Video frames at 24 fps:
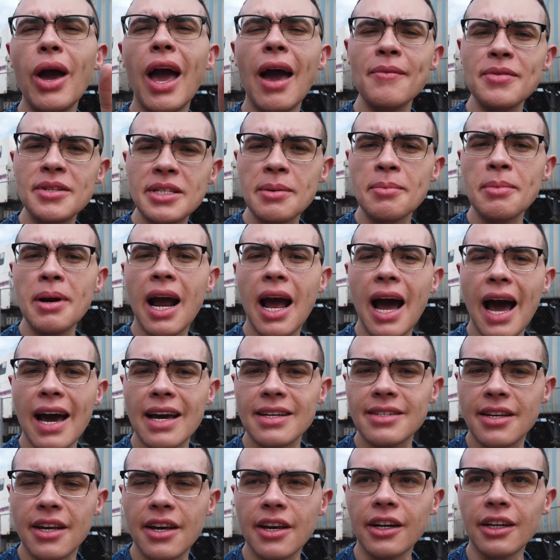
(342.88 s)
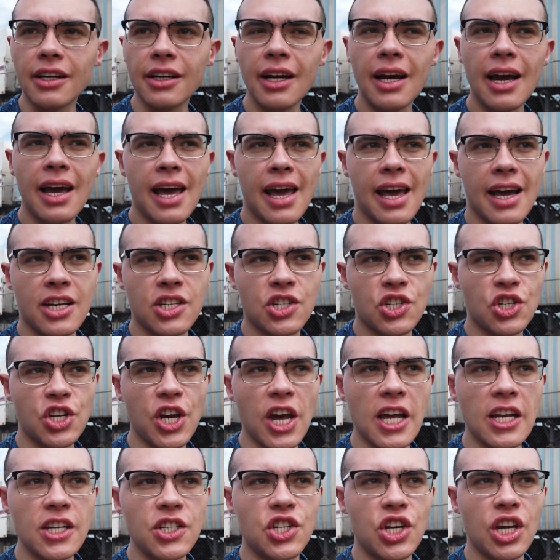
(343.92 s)
have some guys here
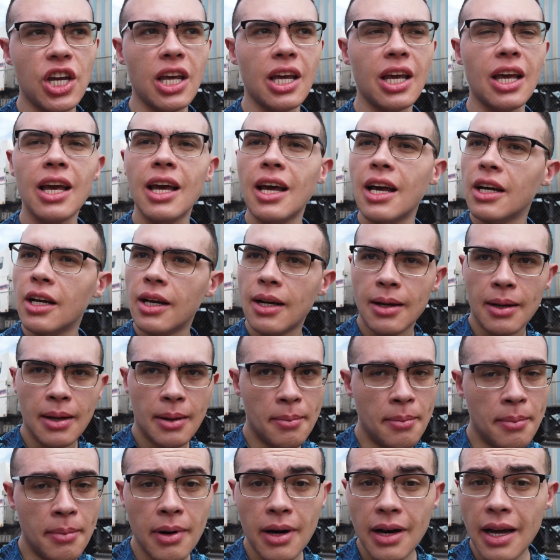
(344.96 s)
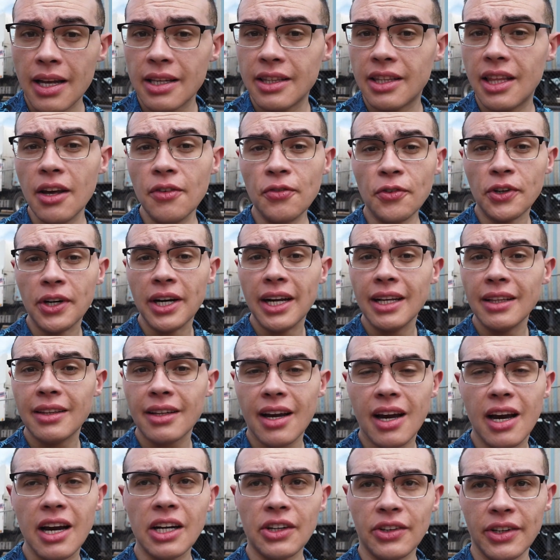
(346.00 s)
exchanging different
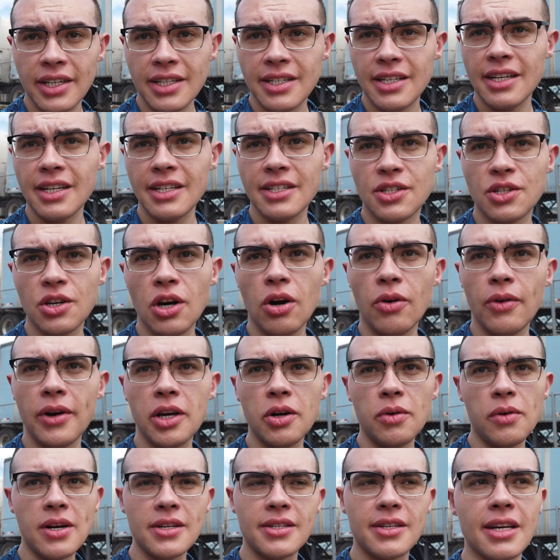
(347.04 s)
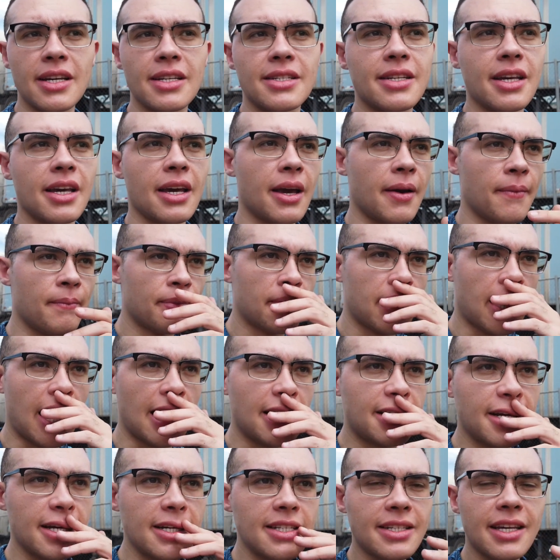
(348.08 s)
currencies, so it was easy.
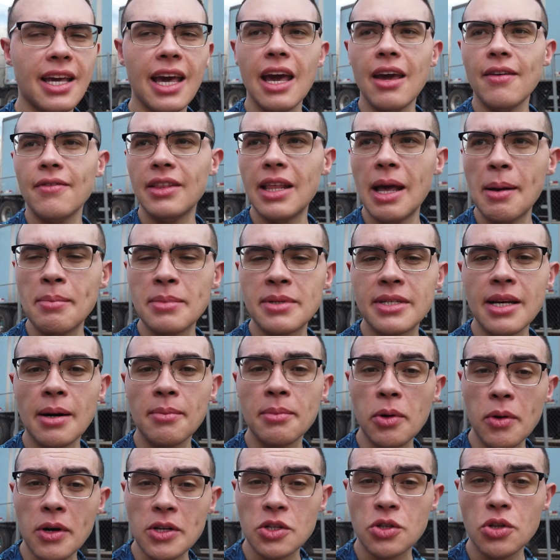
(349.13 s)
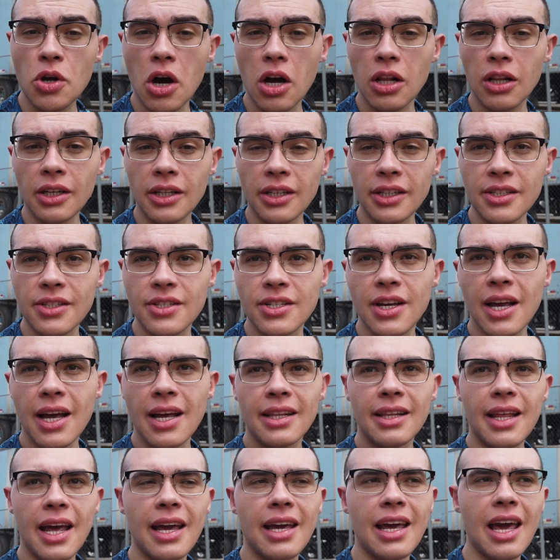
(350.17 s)
I just gave them some US dollars,
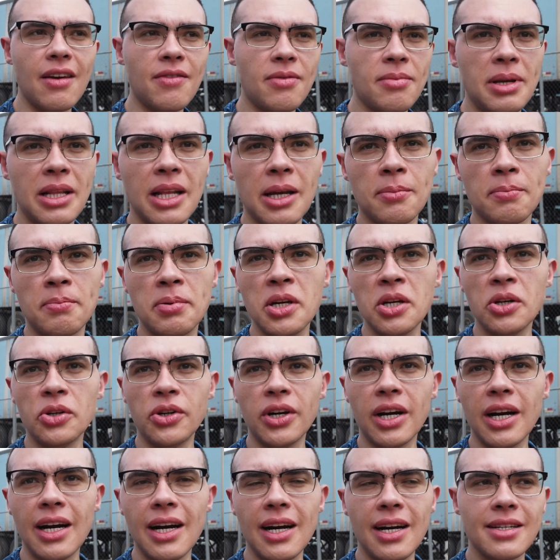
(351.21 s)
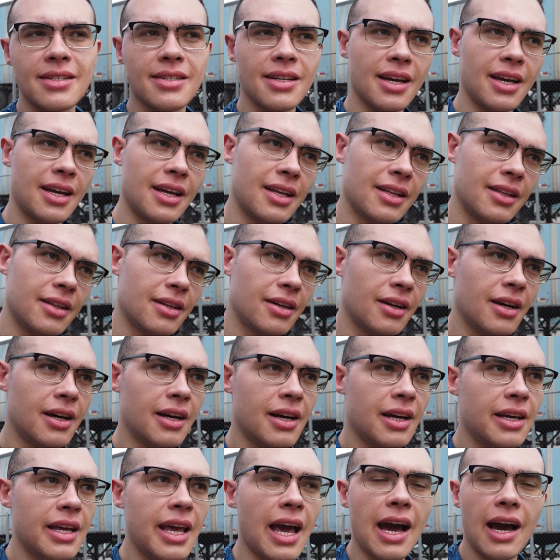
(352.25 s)
they gave me the impiras, and
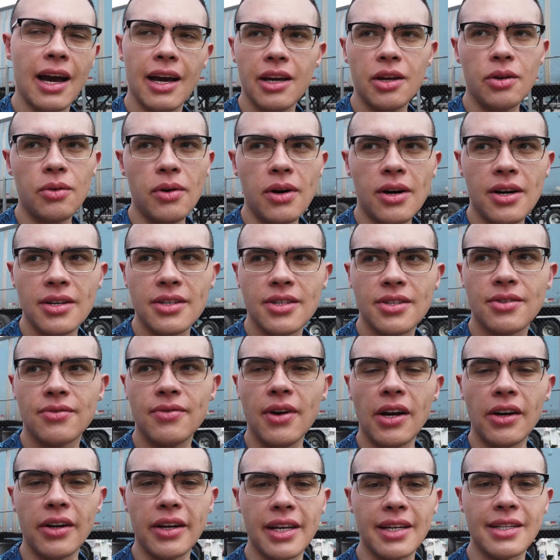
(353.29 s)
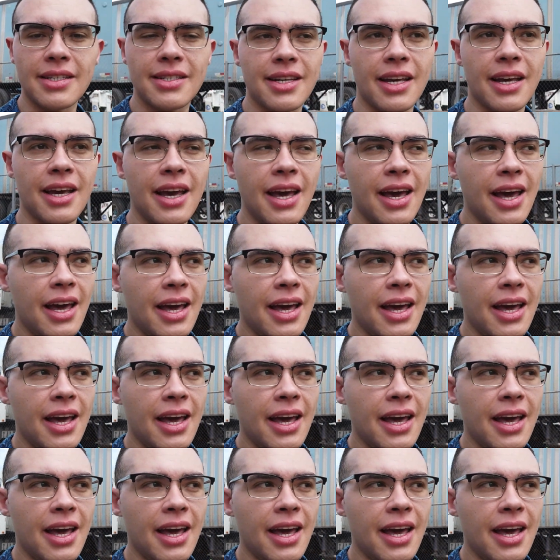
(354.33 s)
yeah, it was very easy.